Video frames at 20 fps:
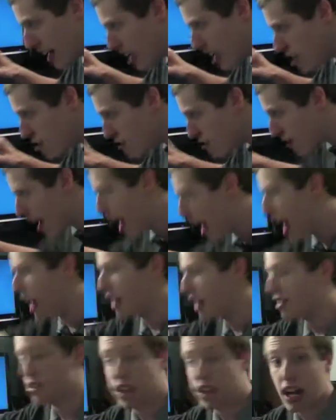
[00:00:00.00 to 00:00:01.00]
and
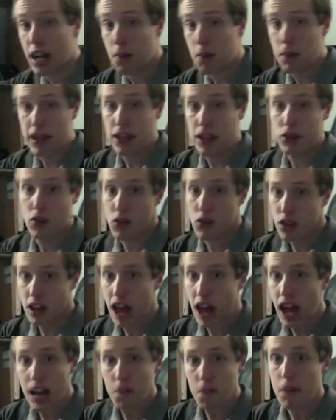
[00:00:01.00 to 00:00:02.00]
drag and slide up, because there's a
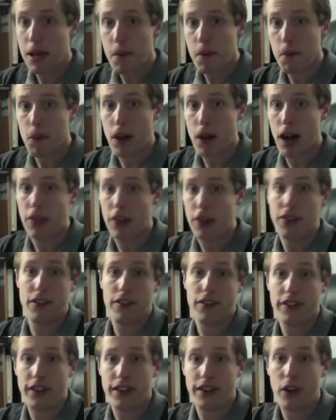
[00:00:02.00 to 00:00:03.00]
lot of people out there
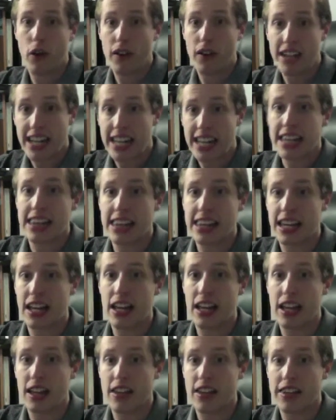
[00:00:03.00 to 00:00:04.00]
that don't get
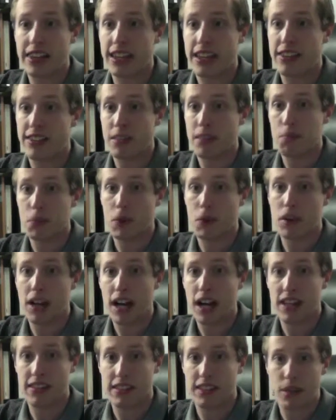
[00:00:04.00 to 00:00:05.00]
the simple
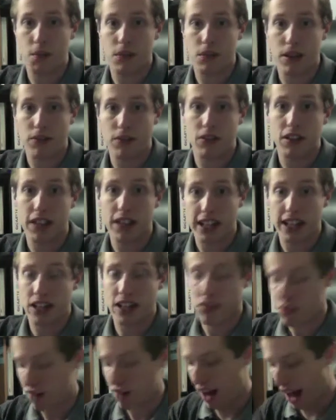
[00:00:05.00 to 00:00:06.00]
concept of click and
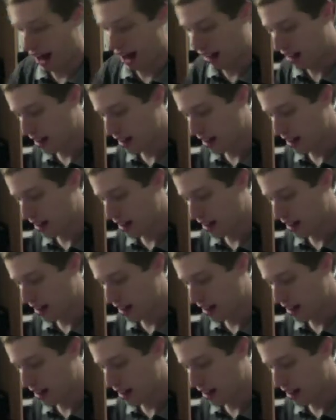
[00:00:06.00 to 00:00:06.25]
drag.